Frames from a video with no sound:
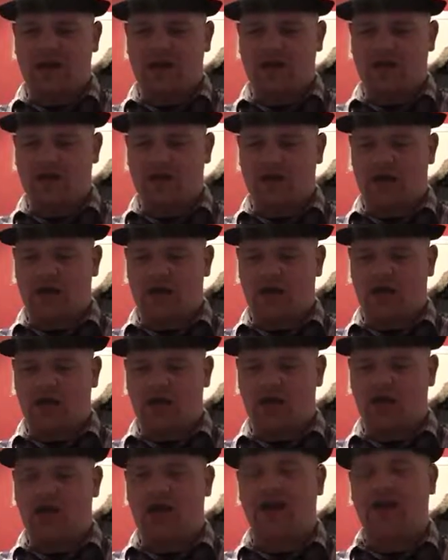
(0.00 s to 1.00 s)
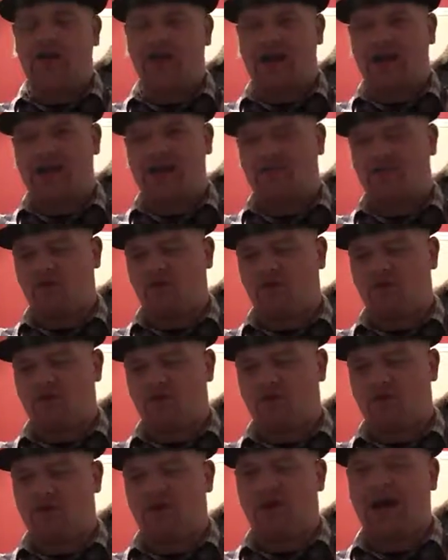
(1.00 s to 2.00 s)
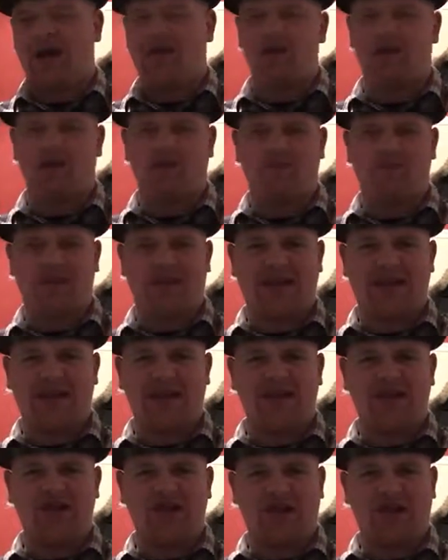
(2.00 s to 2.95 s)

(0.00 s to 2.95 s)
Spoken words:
his Shatterglass version without actually being